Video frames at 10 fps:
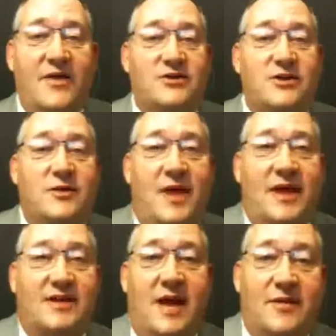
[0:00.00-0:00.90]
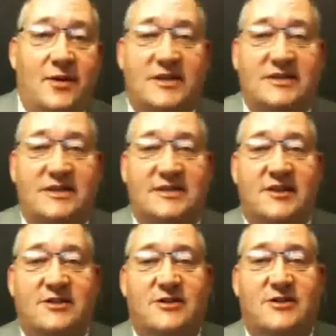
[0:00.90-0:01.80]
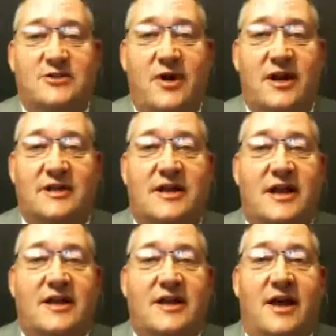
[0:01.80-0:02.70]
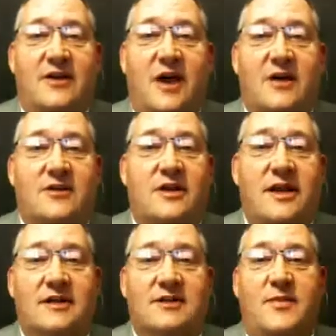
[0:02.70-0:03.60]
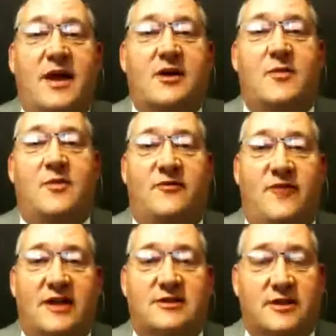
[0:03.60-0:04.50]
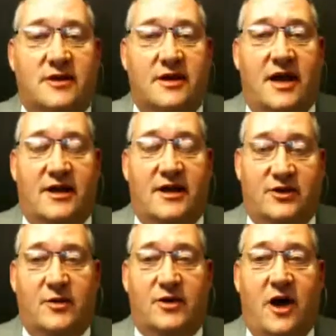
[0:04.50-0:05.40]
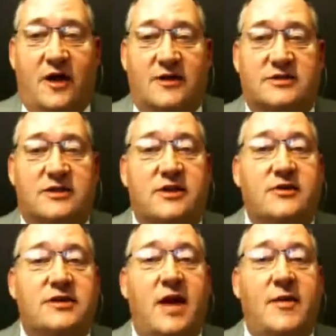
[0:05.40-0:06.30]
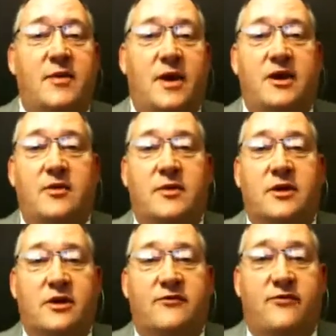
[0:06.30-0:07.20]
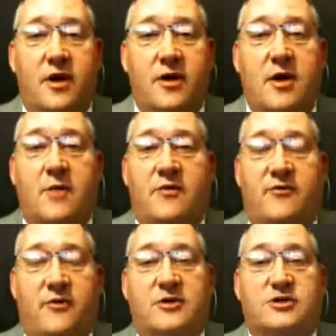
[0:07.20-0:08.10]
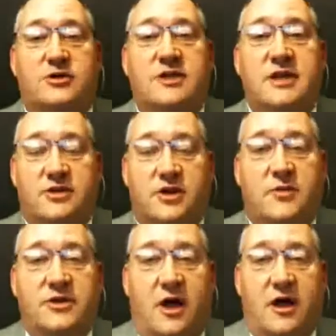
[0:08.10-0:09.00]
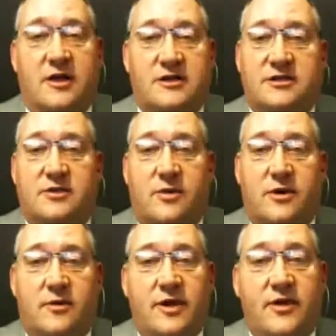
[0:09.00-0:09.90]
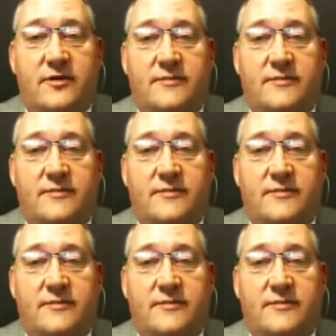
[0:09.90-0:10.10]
that you can make time in your busy schedule to join us. Now, Dr. Lee, as a medical professional and a dermatologist, can you tell me what you would look for before choosing a dermatologist to work with?